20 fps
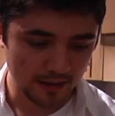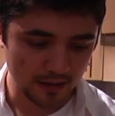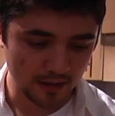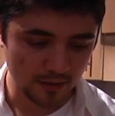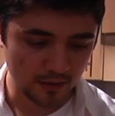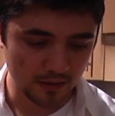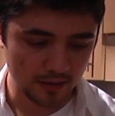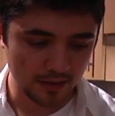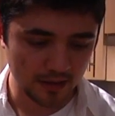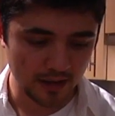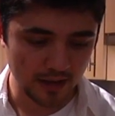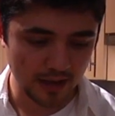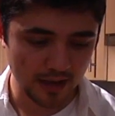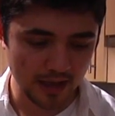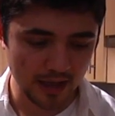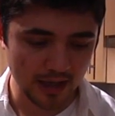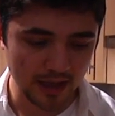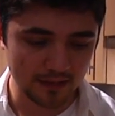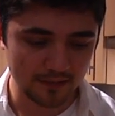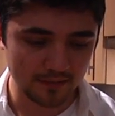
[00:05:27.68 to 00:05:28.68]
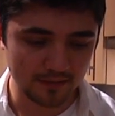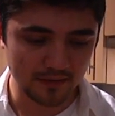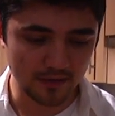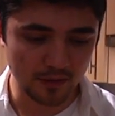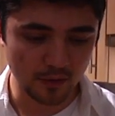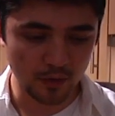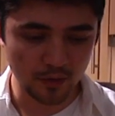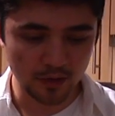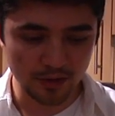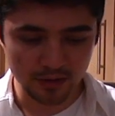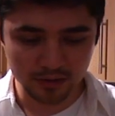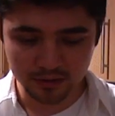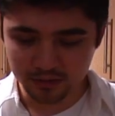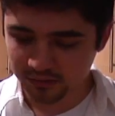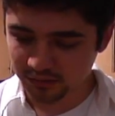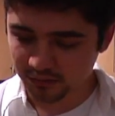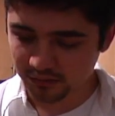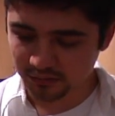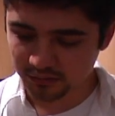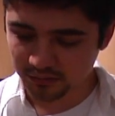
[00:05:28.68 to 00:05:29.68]
Now add the oil
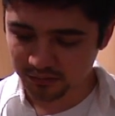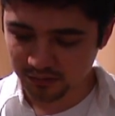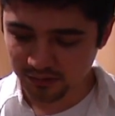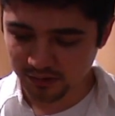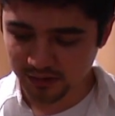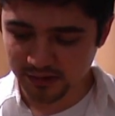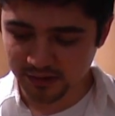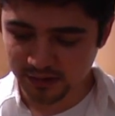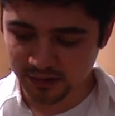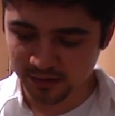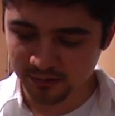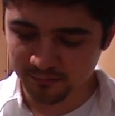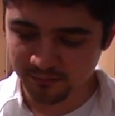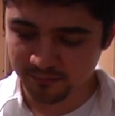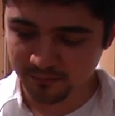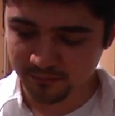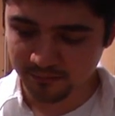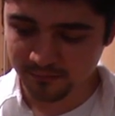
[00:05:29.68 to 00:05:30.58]
in here.